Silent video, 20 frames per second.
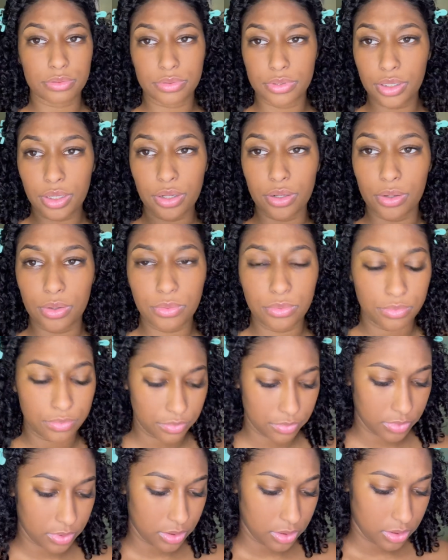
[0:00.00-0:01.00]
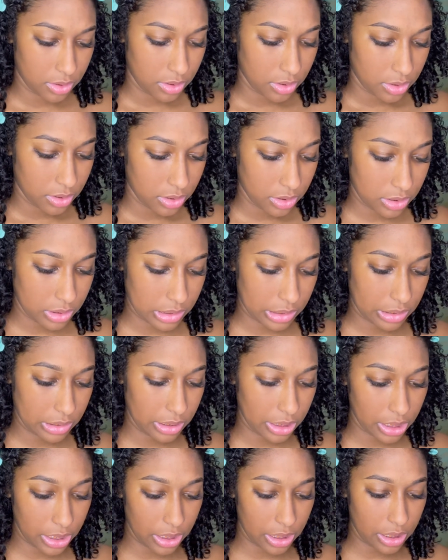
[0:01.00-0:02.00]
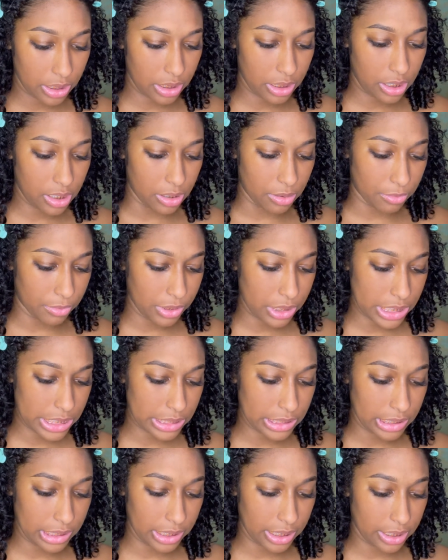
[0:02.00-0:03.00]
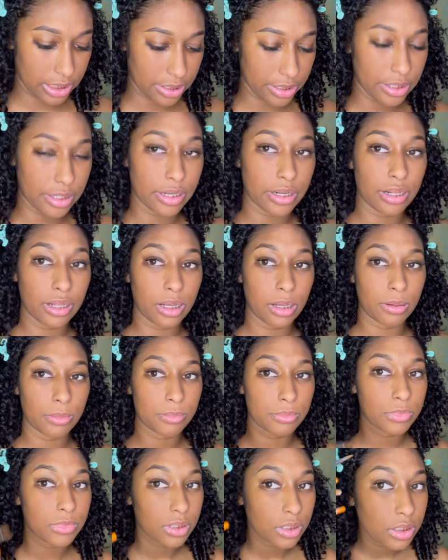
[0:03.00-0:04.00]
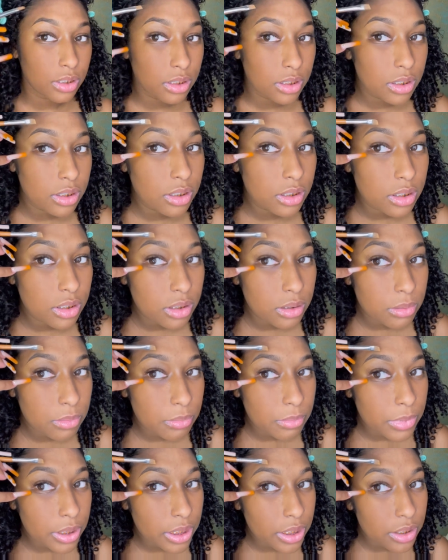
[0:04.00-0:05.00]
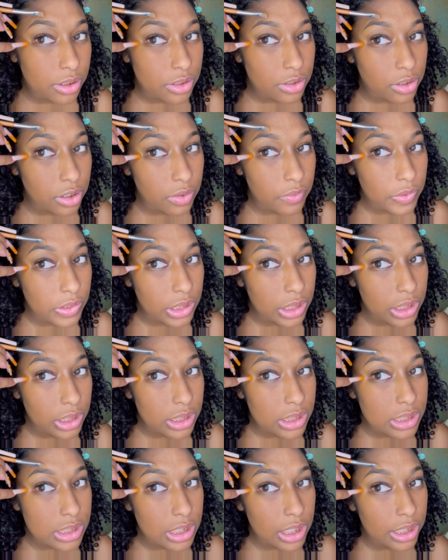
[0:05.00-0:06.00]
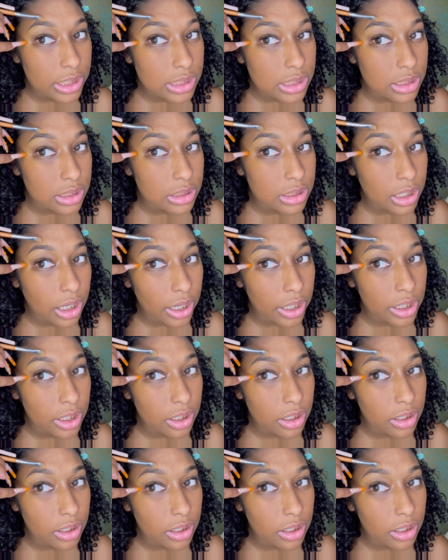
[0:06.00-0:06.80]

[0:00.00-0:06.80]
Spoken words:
You know, just cleaning it up. We're just cleaning it up. Making sure everything is nice and tight.